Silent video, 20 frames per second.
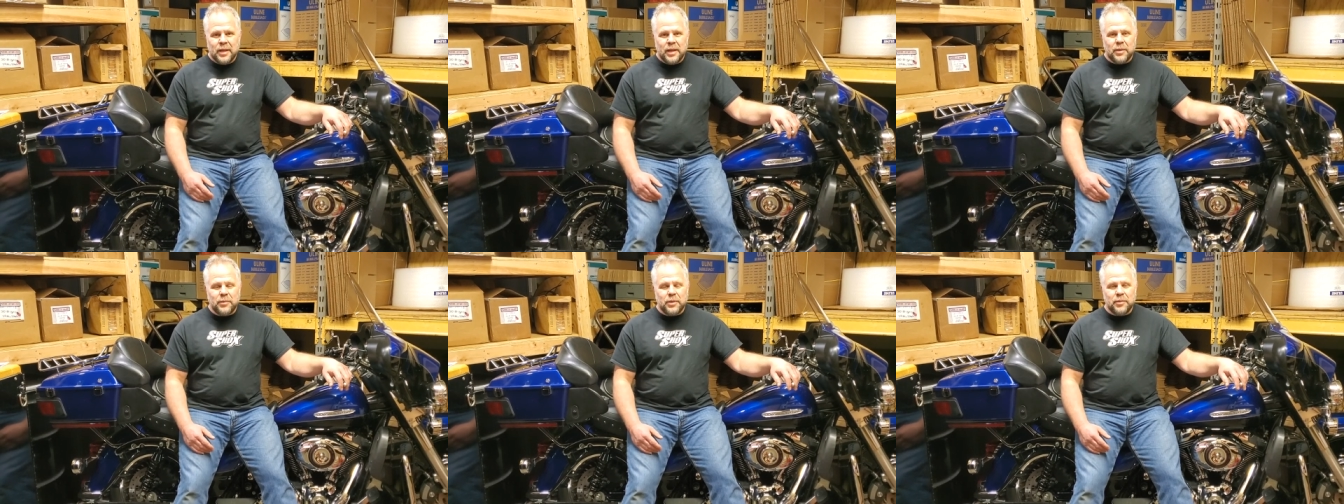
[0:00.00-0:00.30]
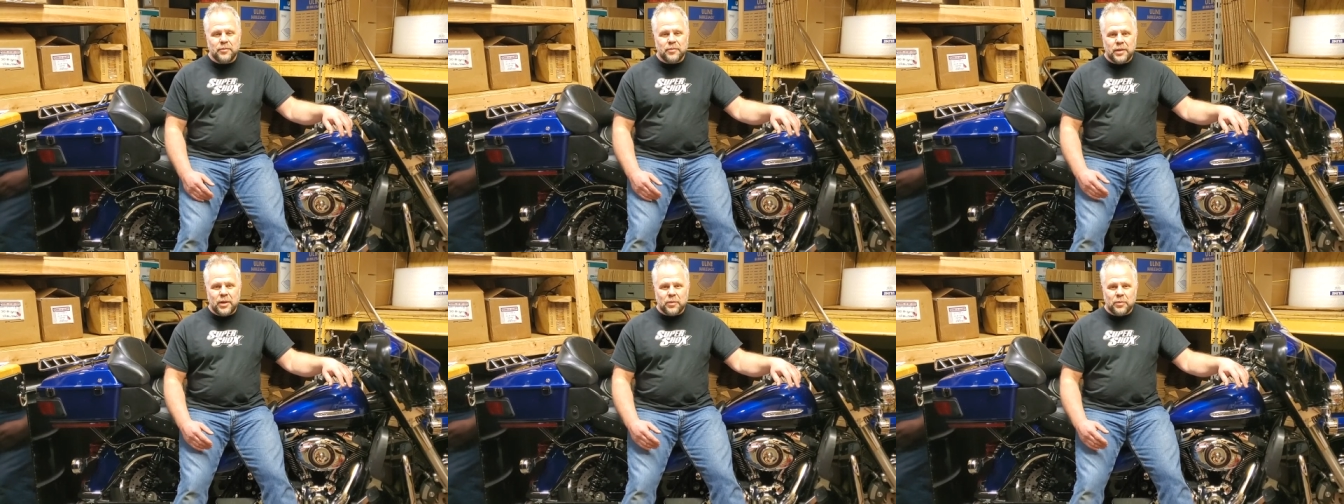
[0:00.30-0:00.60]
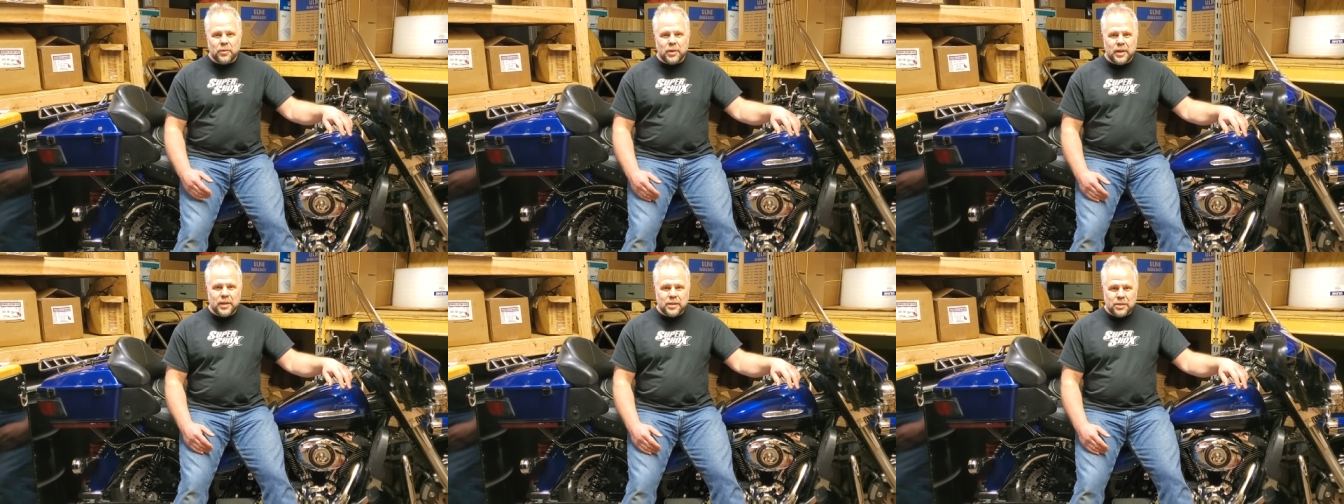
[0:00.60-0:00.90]
And we
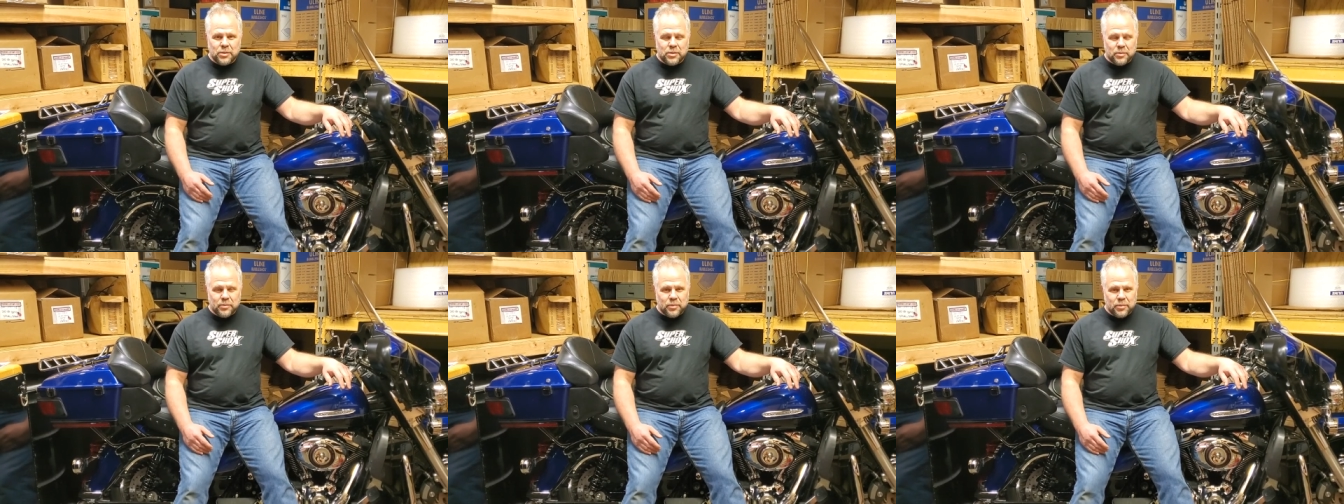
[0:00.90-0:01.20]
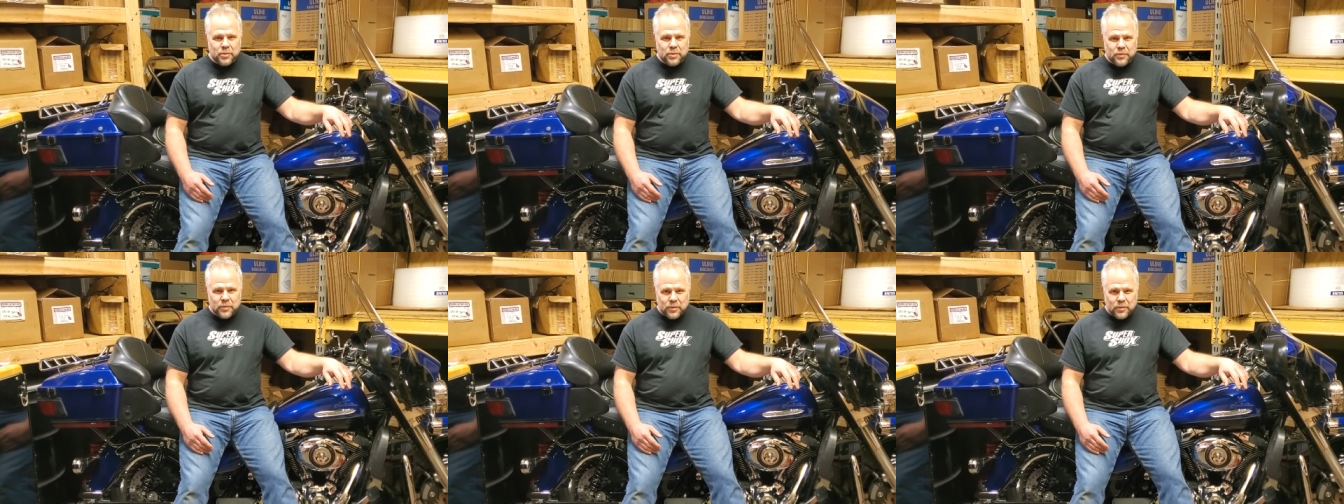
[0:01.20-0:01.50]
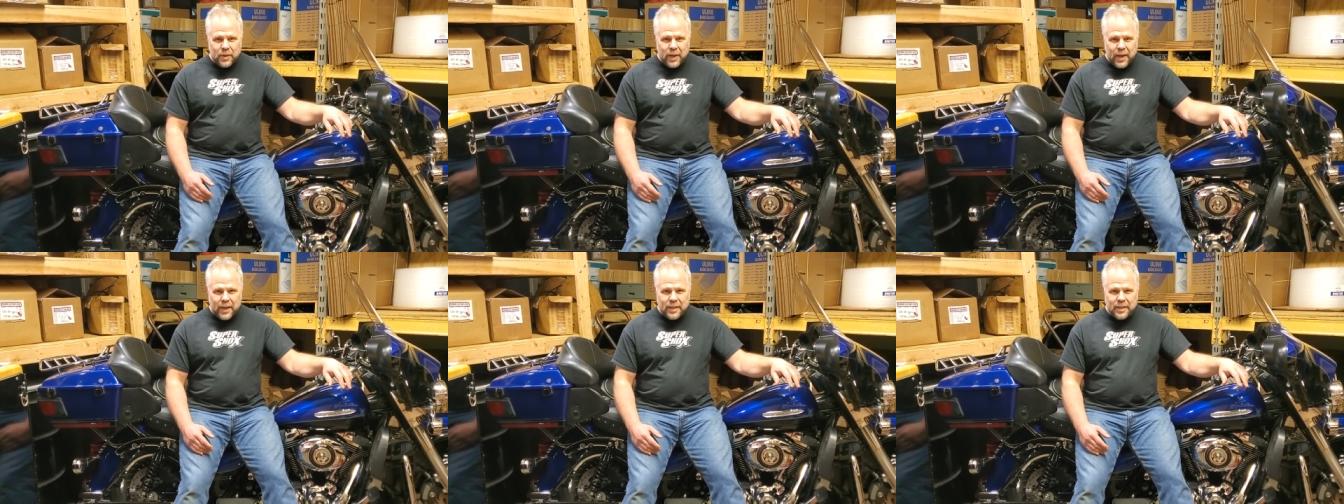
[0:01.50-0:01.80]
found ways to improve the
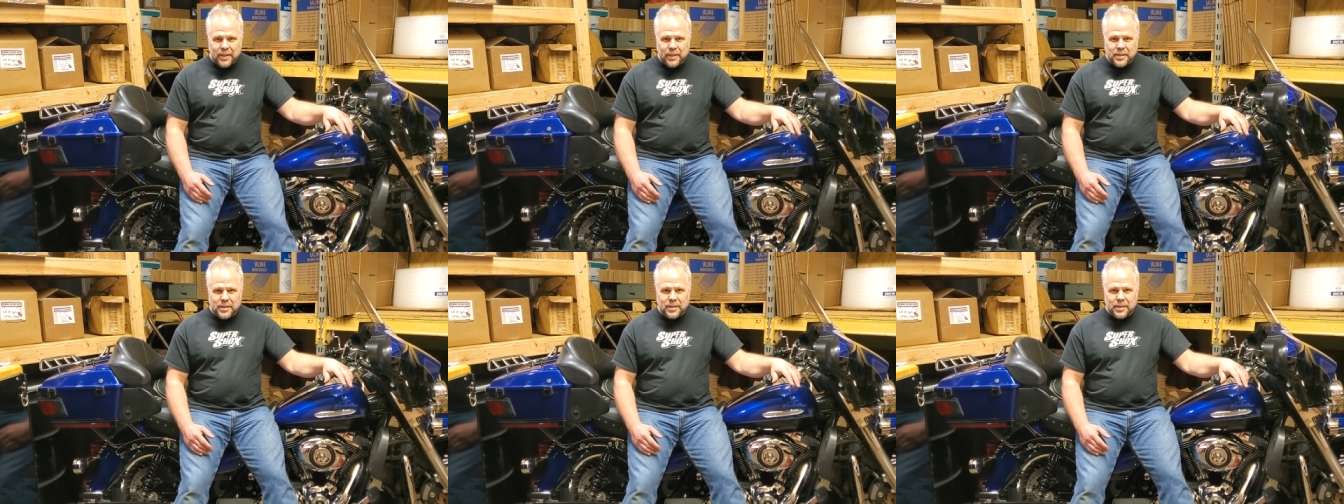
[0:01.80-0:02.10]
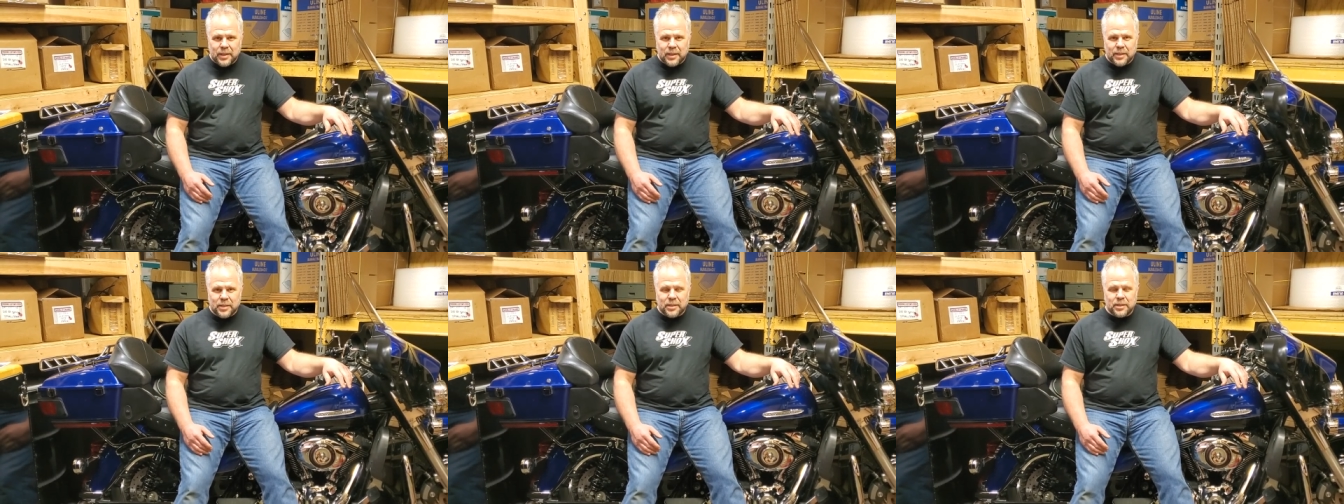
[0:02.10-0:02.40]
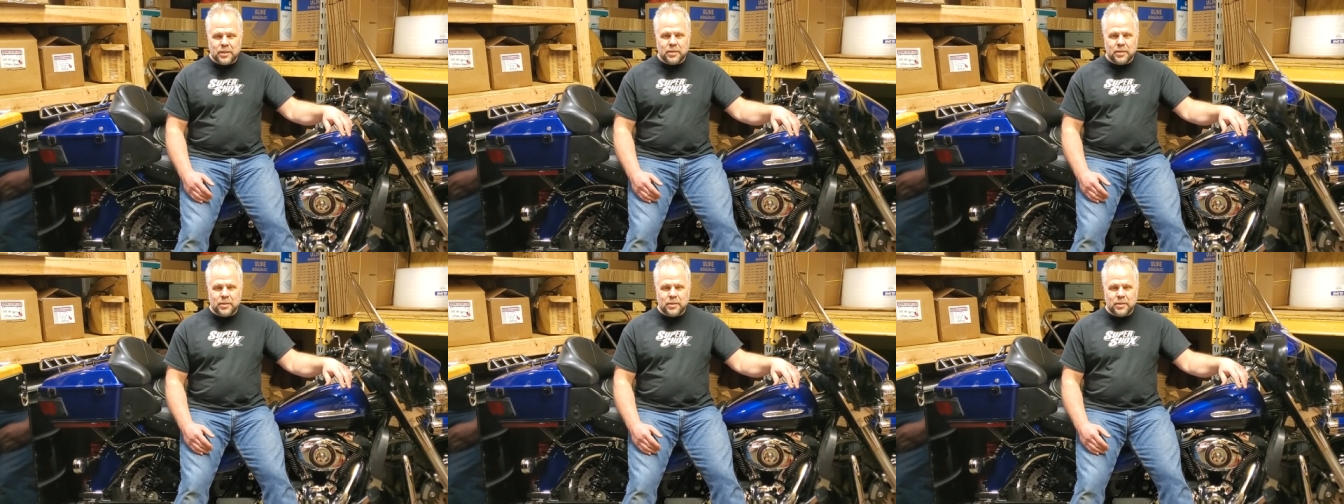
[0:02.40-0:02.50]
ride of these things,